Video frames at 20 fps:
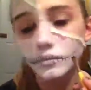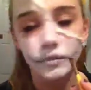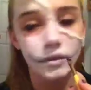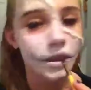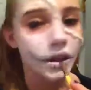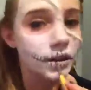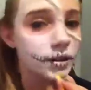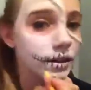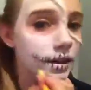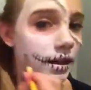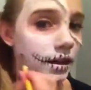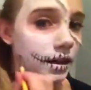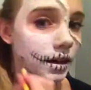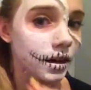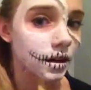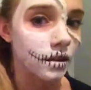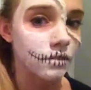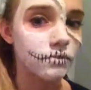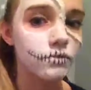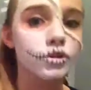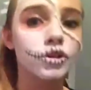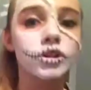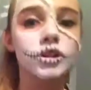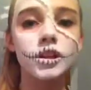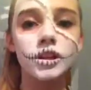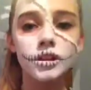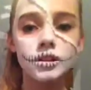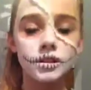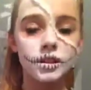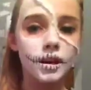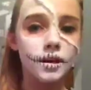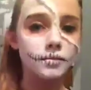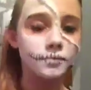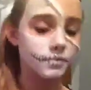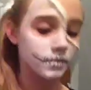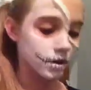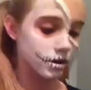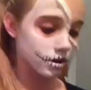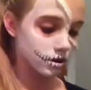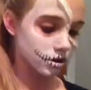the outline of your teeth done,
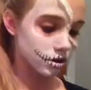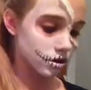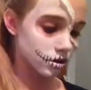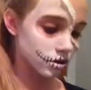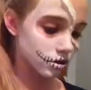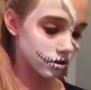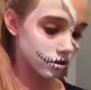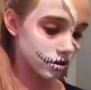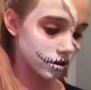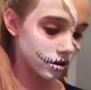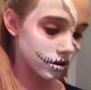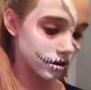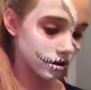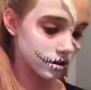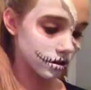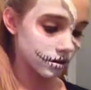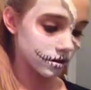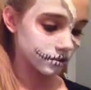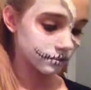you're going to